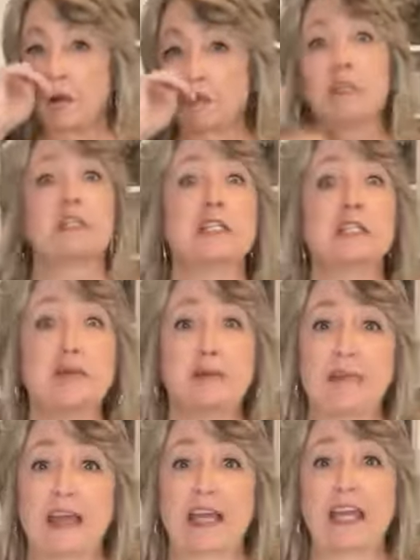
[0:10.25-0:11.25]
We're going to be
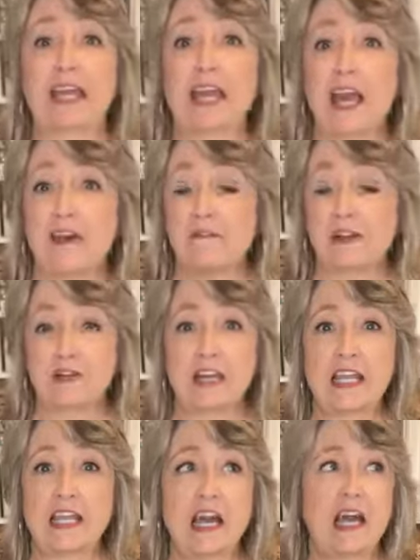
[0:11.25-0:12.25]
making a
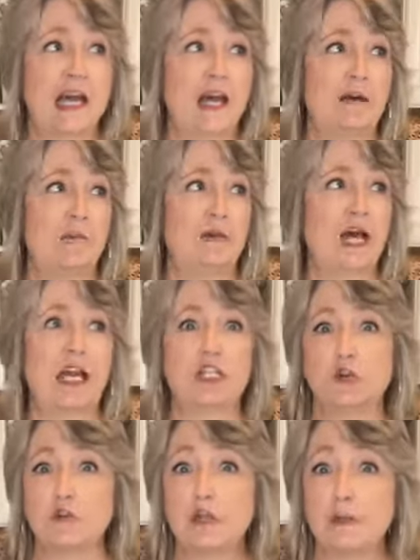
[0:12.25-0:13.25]
very um,
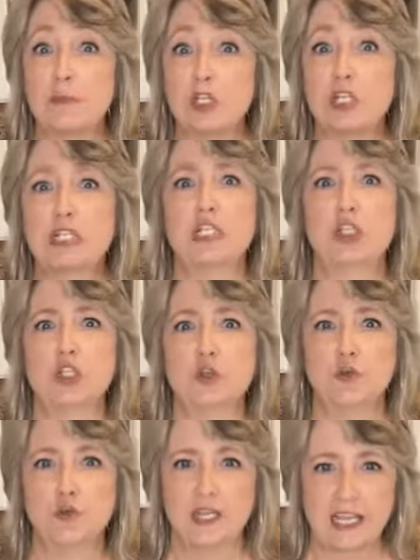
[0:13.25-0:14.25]
adorable,
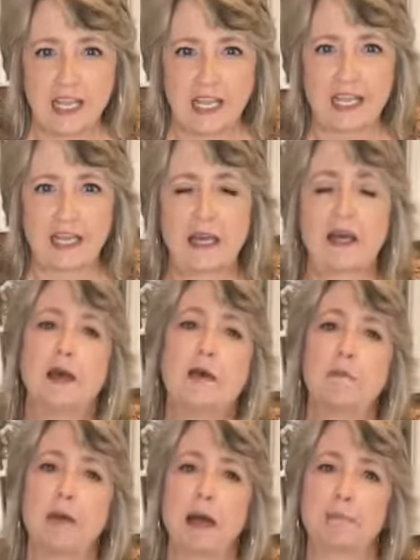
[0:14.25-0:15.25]
unique
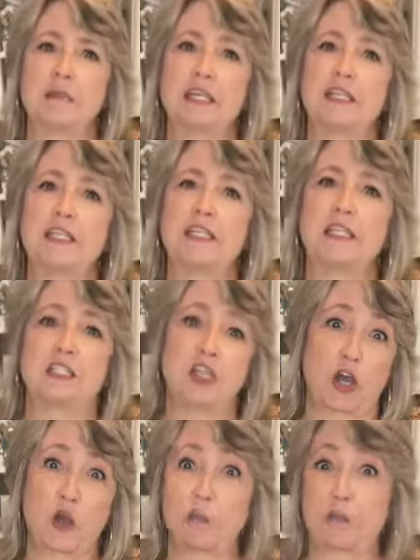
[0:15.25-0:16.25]
pumpkin
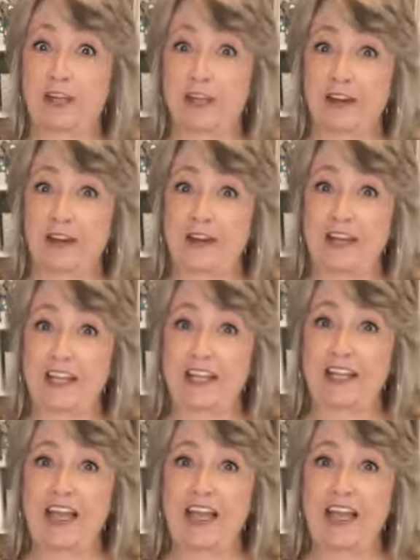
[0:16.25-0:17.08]
topiary